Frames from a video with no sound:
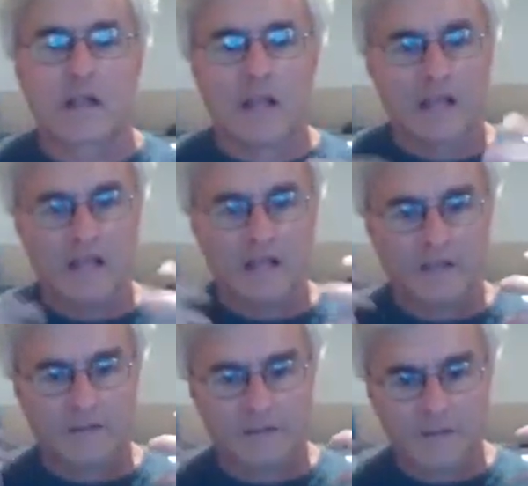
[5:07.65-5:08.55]
And
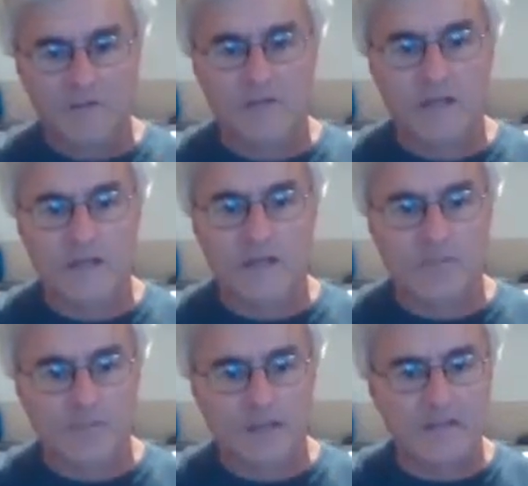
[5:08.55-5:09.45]
he used that, and
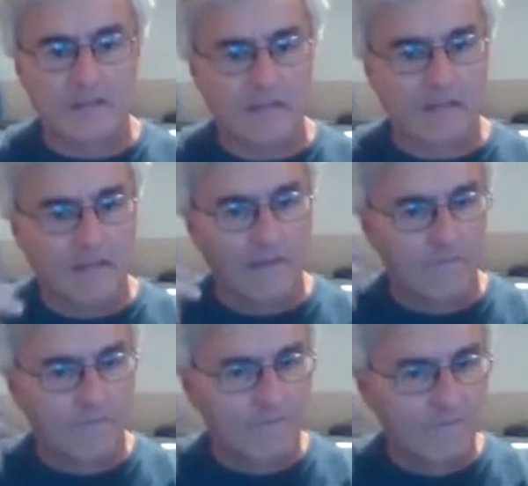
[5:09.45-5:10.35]
basically it
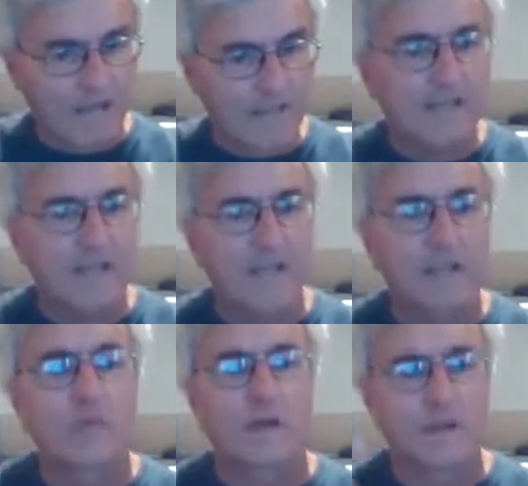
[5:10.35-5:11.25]

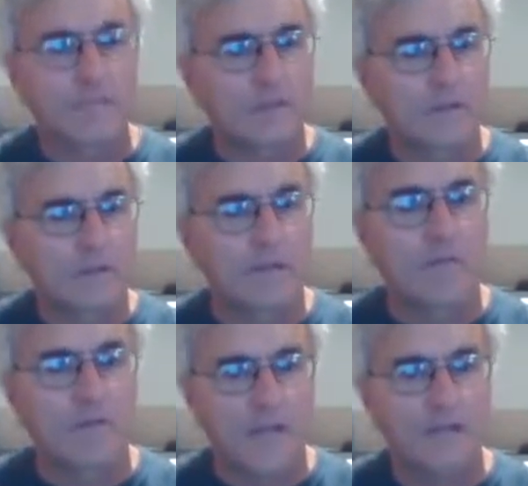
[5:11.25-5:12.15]
validated what he had been learning
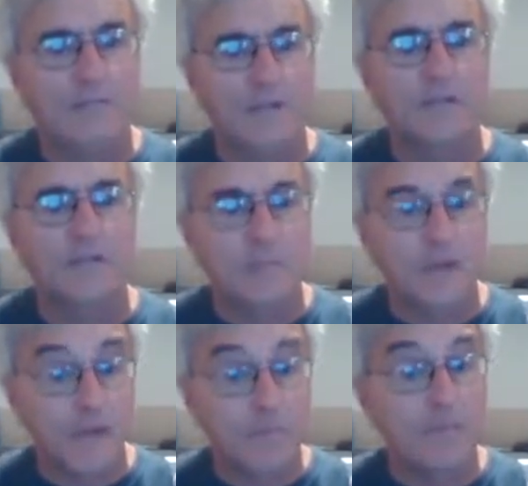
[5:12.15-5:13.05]
from
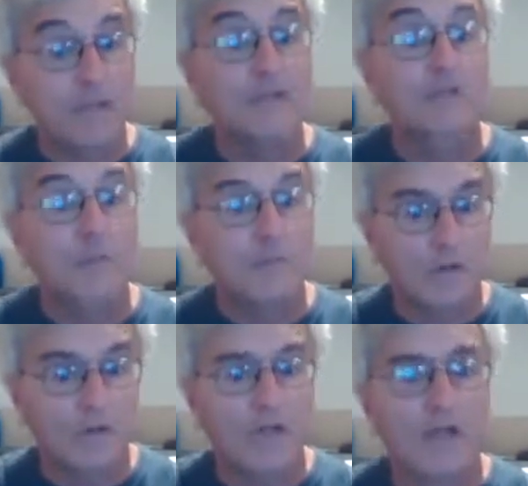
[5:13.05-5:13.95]
AP
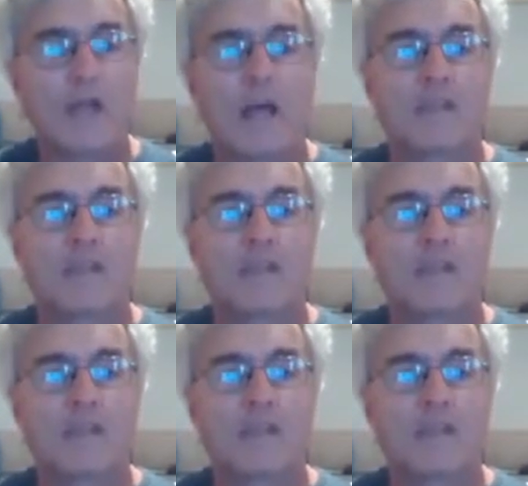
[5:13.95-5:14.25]
Swoboda,